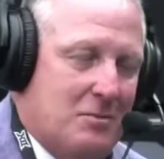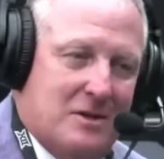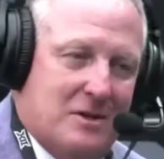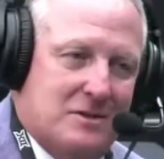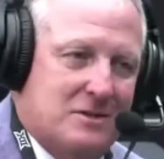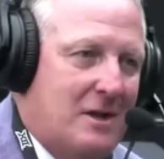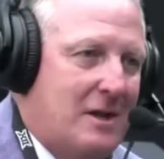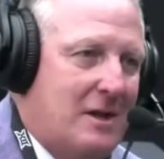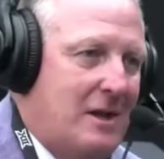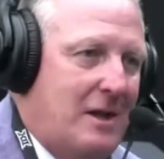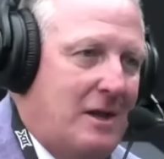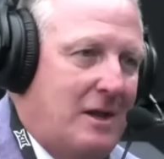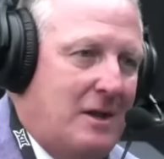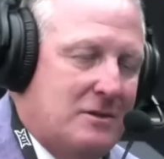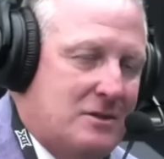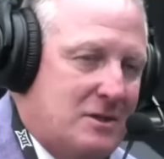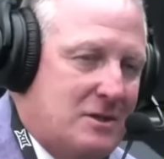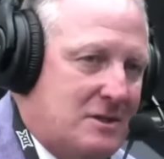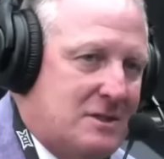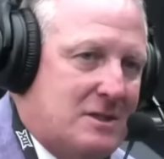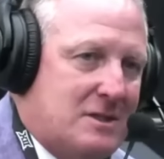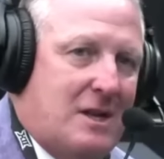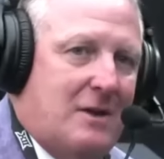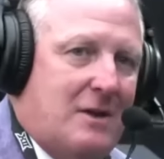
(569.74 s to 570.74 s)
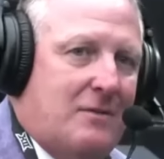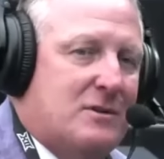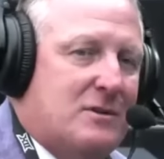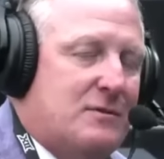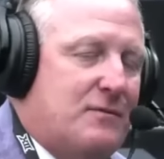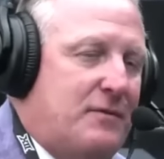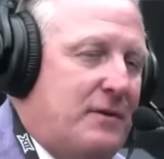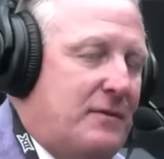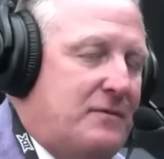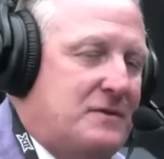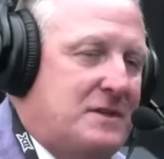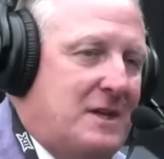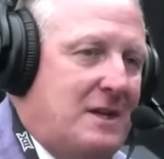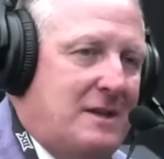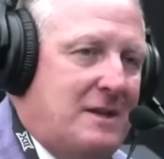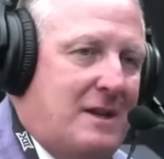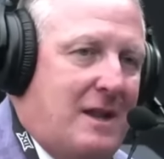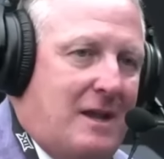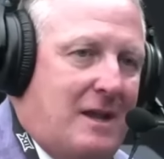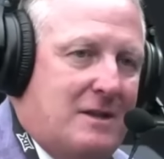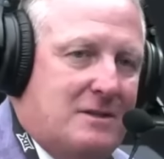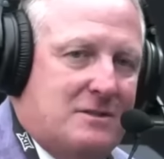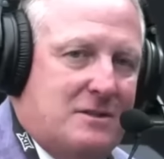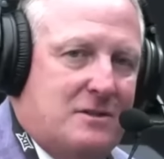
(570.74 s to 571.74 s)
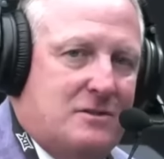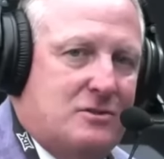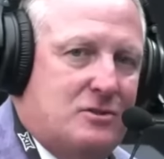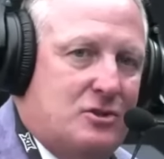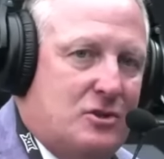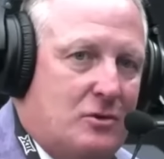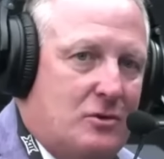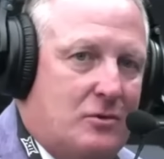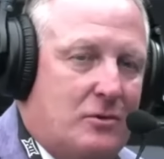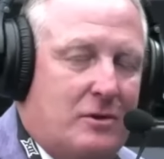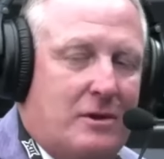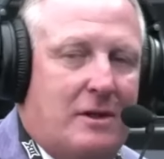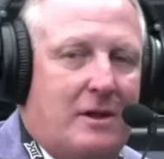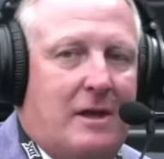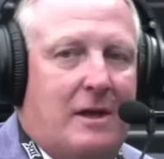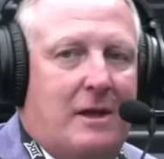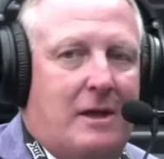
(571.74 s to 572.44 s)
much. Just give us 15 days in June.